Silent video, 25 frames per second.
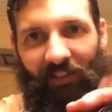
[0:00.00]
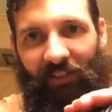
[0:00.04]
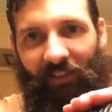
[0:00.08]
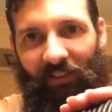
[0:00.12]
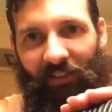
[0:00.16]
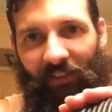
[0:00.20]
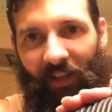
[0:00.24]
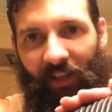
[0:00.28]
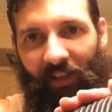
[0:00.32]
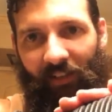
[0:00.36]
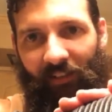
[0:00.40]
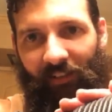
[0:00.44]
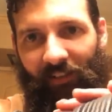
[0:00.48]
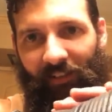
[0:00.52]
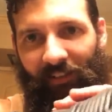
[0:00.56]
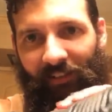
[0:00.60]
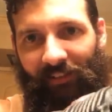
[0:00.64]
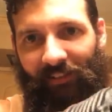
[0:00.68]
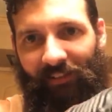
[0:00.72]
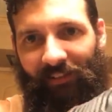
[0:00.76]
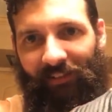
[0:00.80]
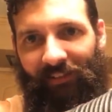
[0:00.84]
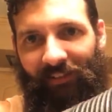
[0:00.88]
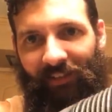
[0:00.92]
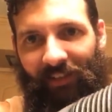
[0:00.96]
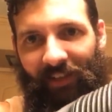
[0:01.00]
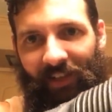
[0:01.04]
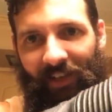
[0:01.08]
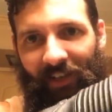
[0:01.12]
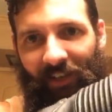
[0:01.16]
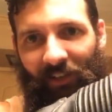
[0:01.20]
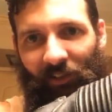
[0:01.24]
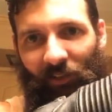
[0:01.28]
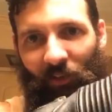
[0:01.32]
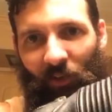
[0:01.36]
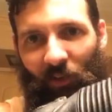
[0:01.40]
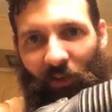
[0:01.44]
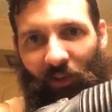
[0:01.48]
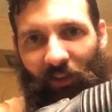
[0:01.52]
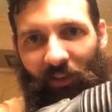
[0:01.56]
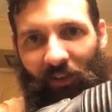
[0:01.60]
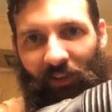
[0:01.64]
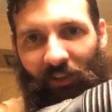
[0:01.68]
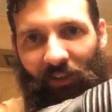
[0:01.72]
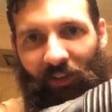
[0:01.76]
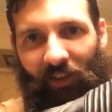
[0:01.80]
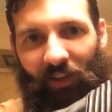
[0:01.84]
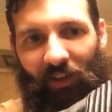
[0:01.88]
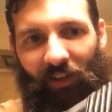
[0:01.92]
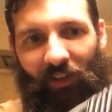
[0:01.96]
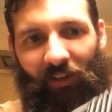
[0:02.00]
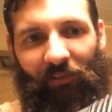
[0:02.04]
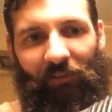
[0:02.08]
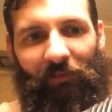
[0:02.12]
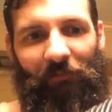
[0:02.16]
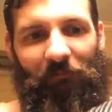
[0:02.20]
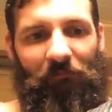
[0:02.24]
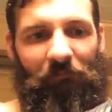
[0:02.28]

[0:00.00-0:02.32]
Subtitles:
That is a sick looking glove.